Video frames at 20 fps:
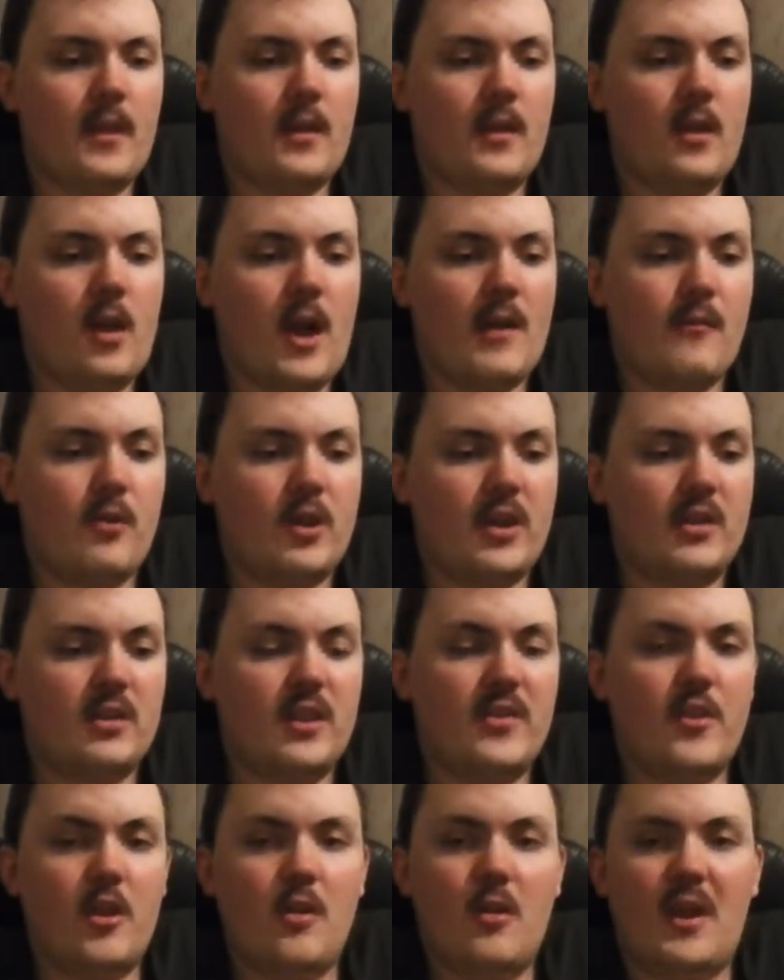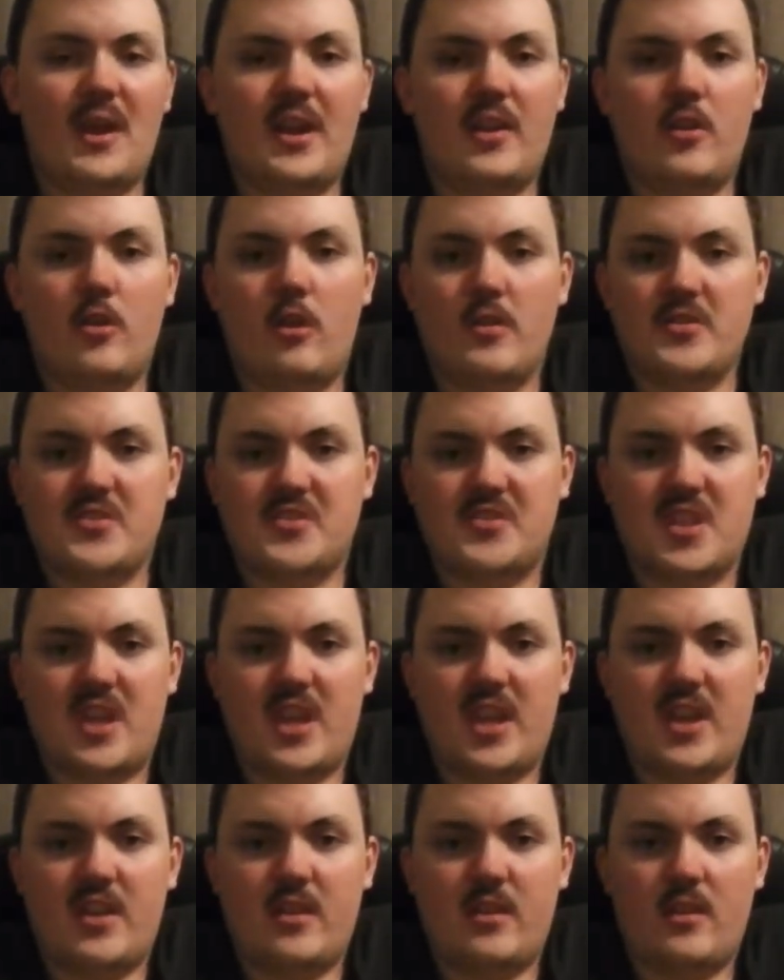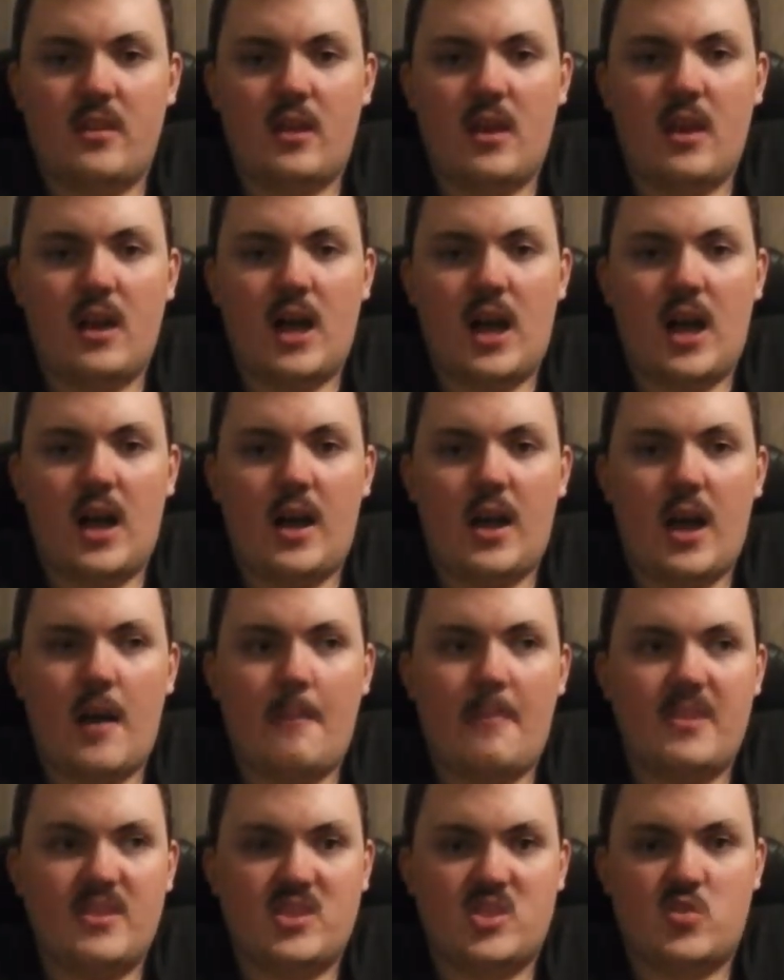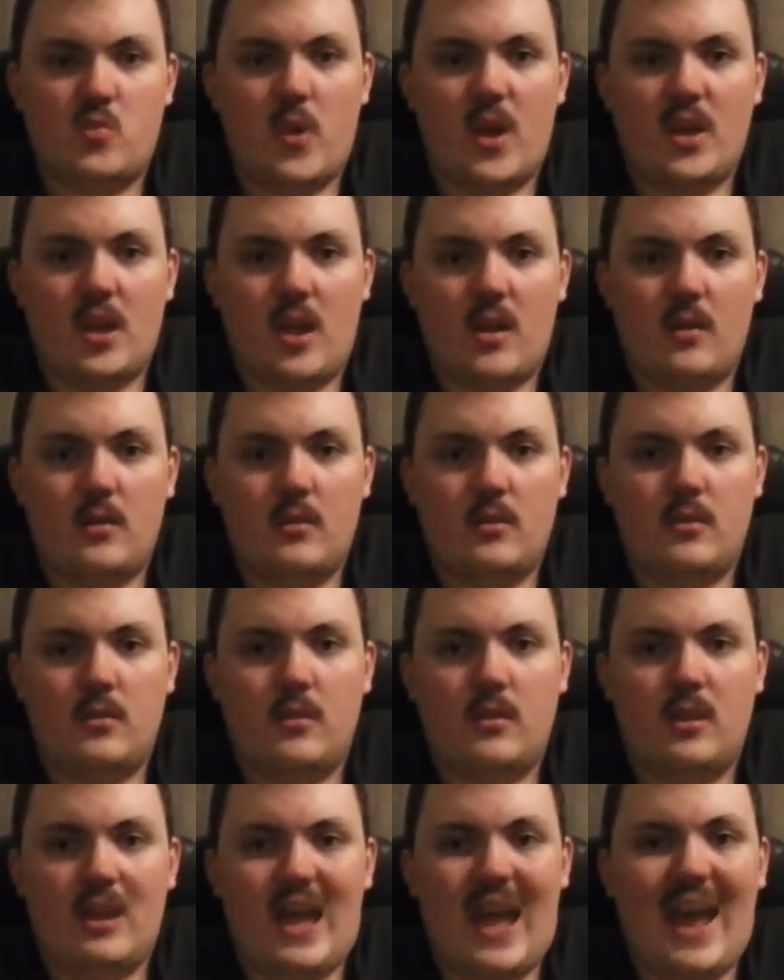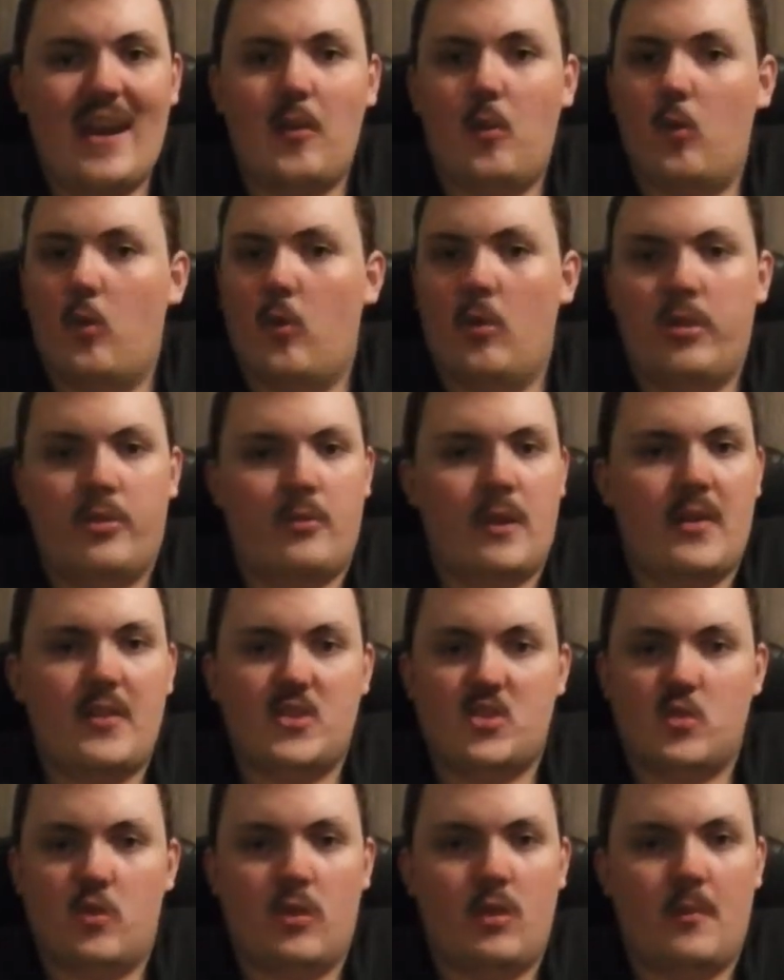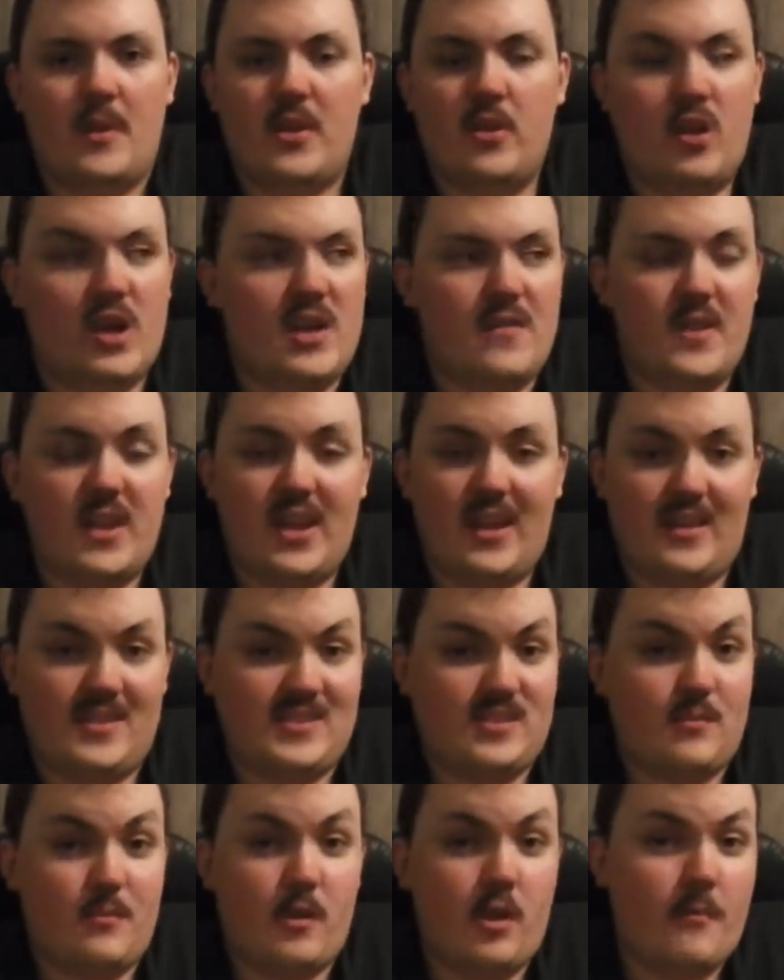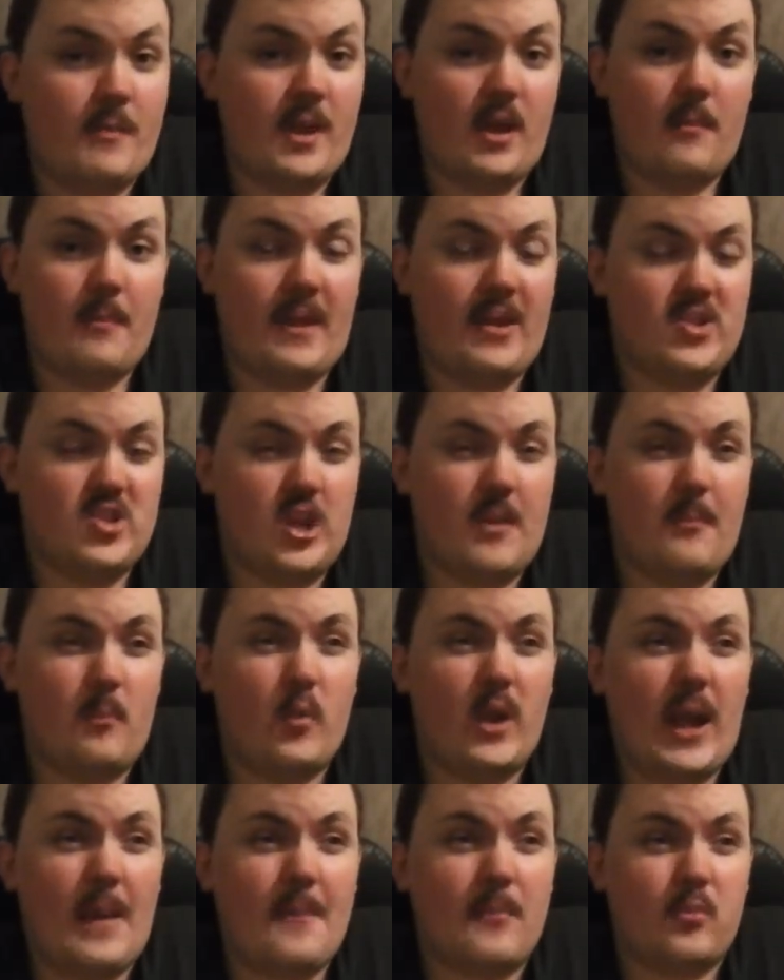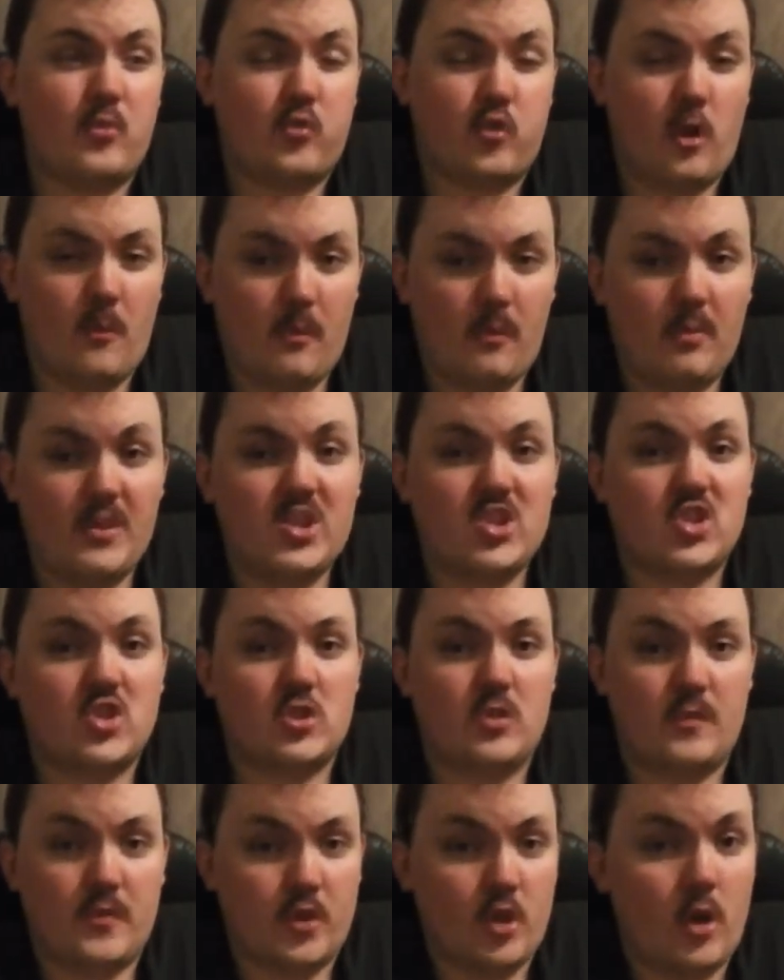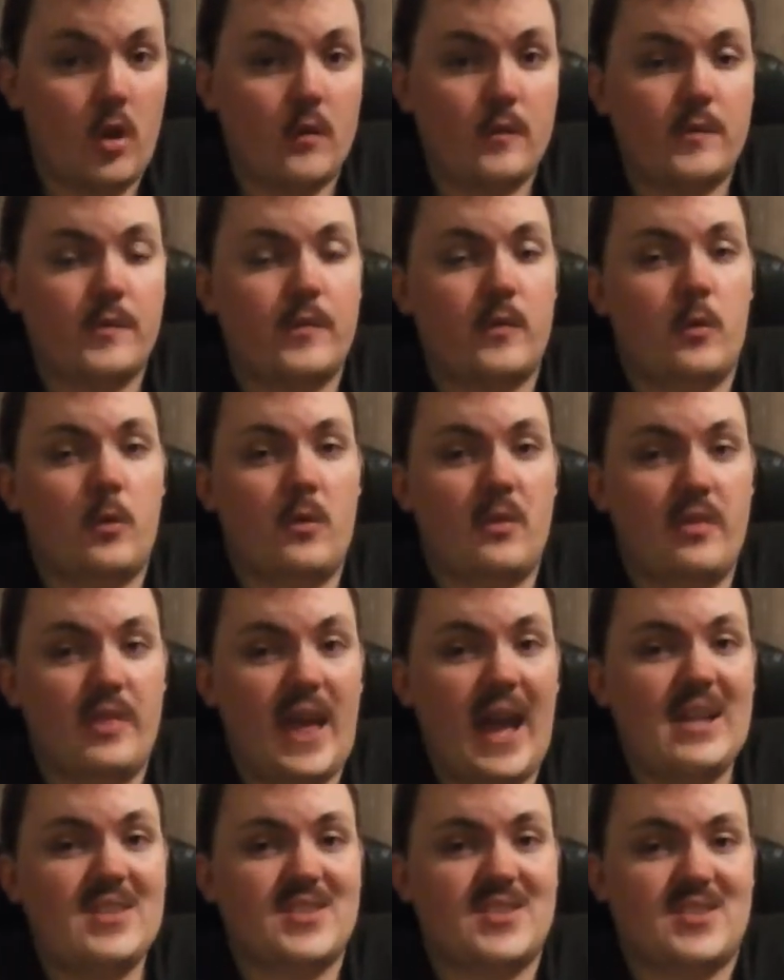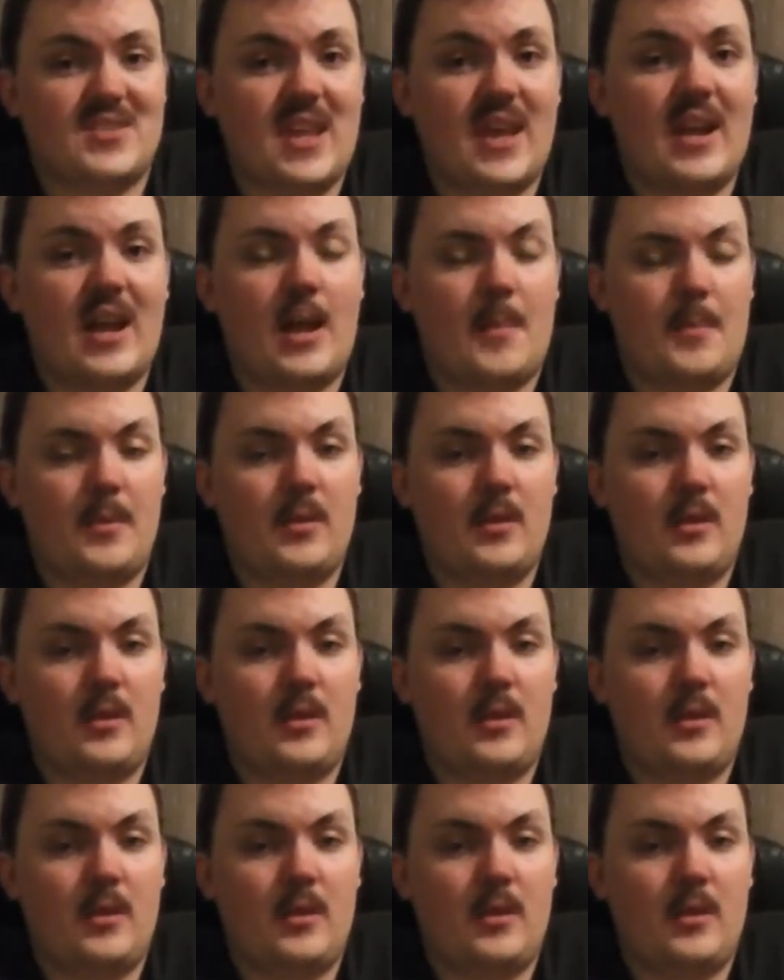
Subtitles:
Ironically though, I did not see Abyss Dweller at all throughout the tournament, not even against the Mermail matchup, when I probably should have gone for that setup.